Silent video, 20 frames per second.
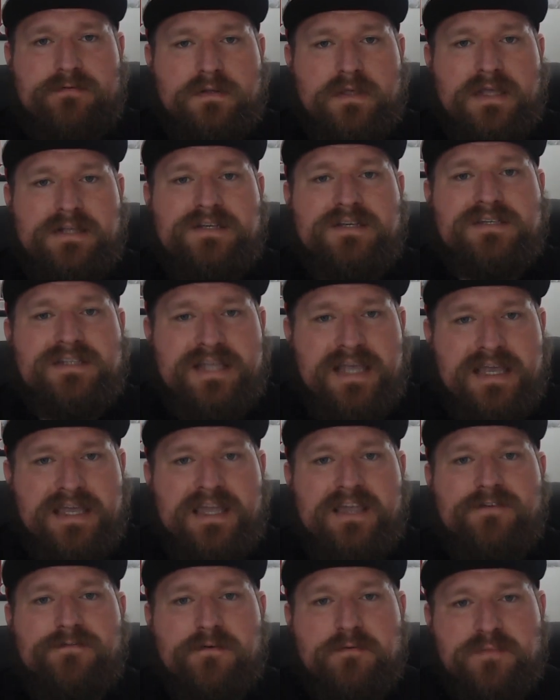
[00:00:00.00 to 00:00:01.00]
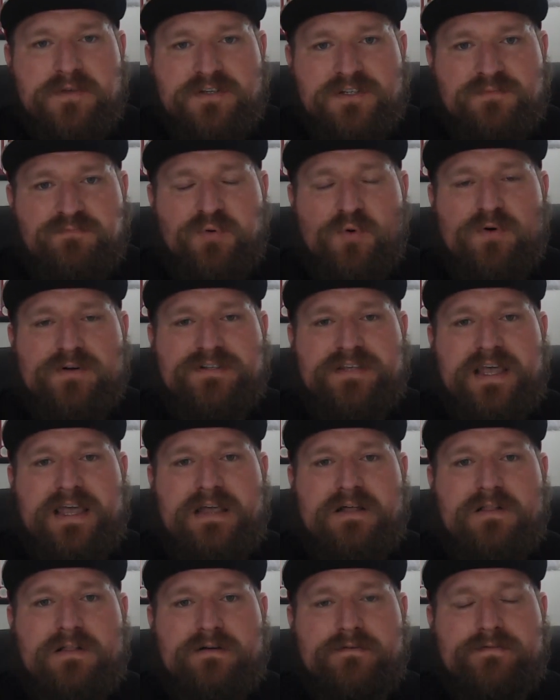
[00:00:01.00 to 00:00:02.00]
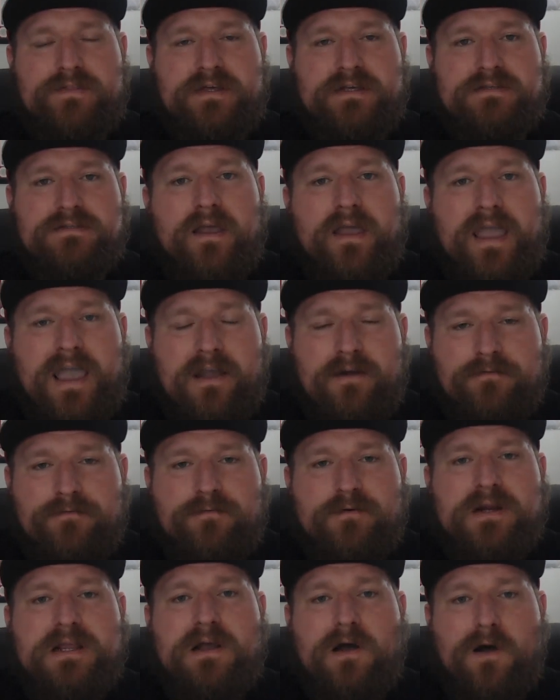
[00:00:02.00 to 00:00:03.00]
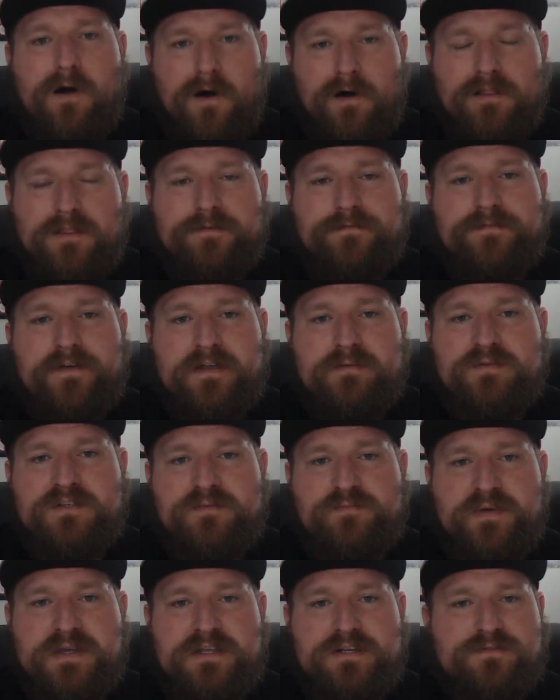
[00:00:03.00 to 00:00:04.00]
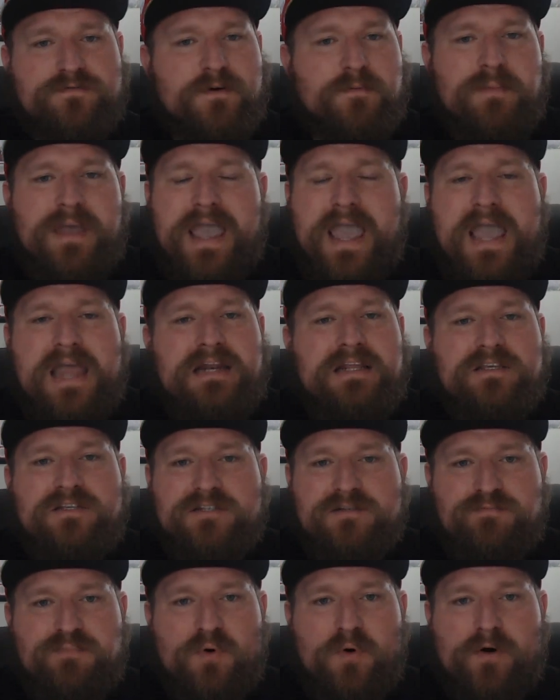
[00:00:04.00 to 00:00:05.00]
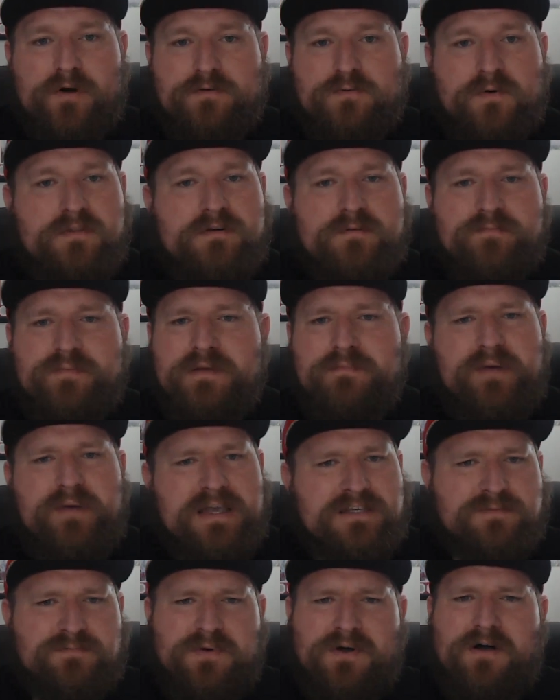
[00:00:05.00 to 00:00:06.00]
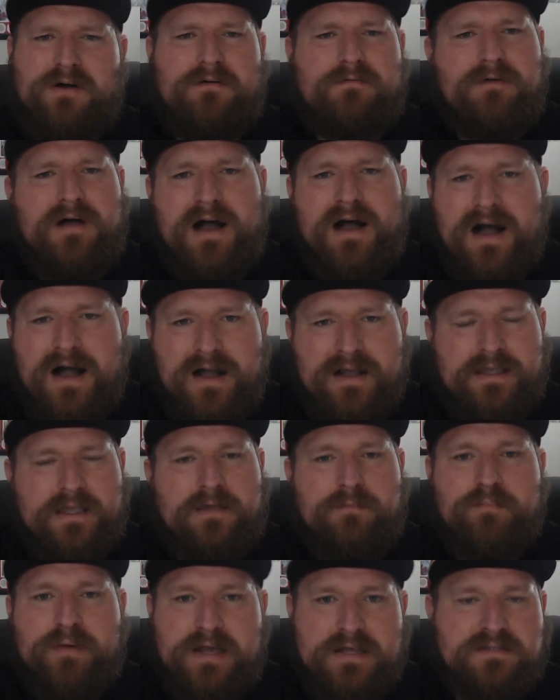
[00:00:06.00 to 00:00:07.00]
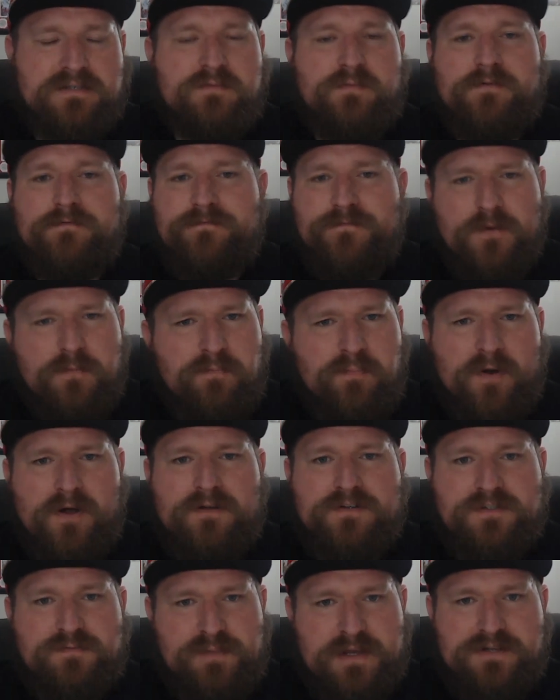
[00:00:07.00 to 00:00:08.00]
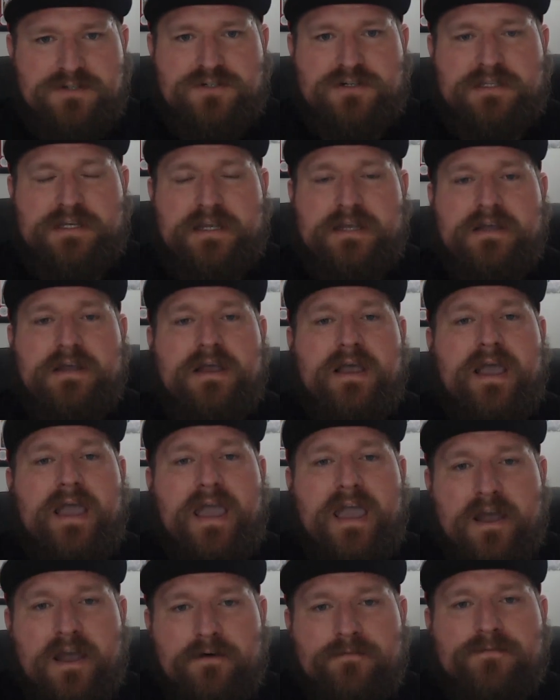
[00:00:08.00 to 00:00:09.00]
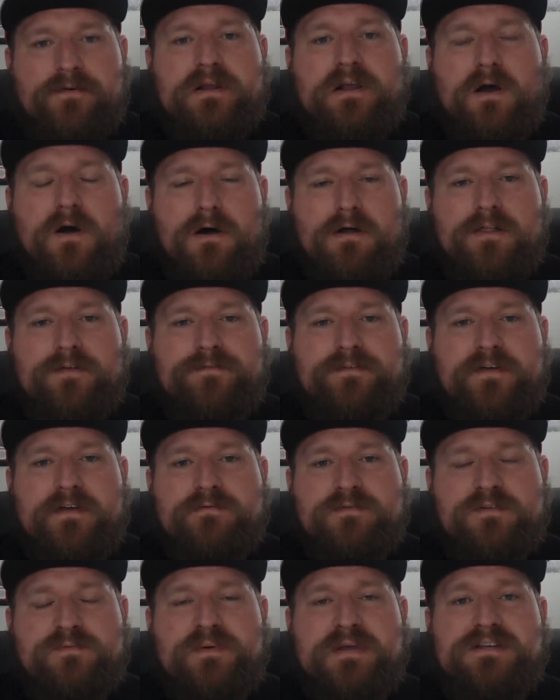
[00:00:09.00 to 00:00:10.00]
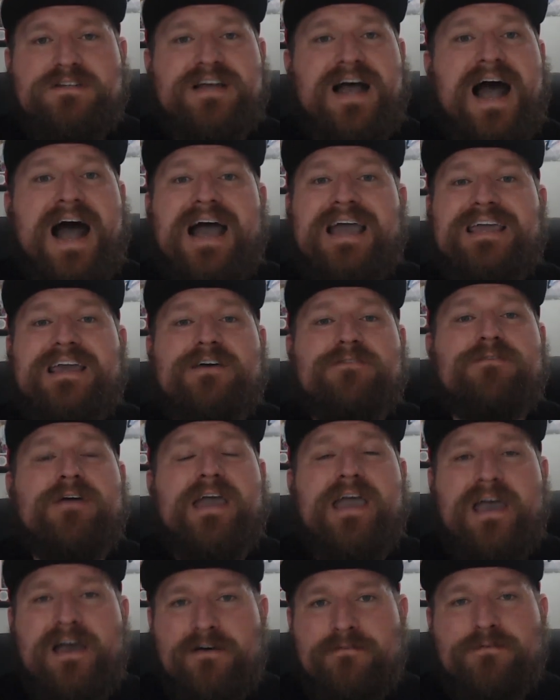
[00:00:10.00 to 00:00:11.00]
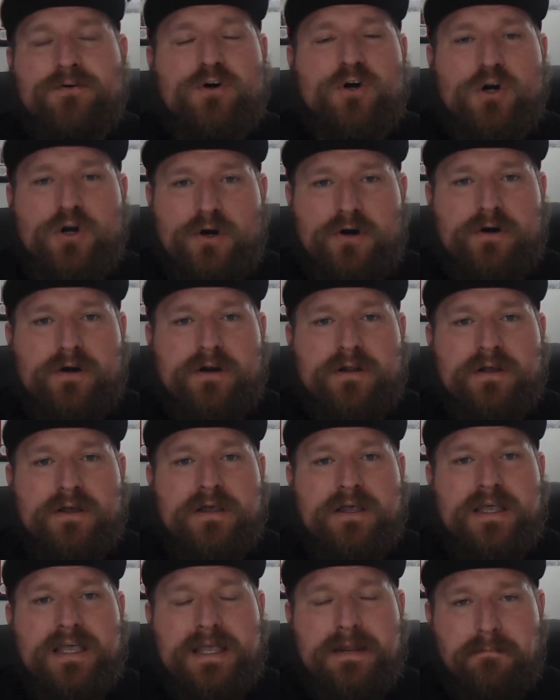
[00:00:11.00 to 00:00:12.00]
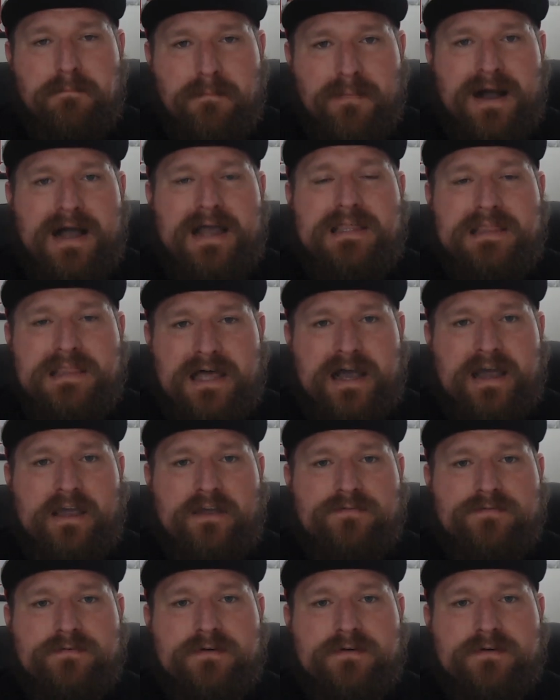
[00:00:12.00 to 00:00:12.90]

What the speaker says: And just taking from the sports angle of this, every Hall of Fame speech from any sport, whether it be baseball, hockey, basketball, football especially, every Hall of Fame speech I have ever heard in my life,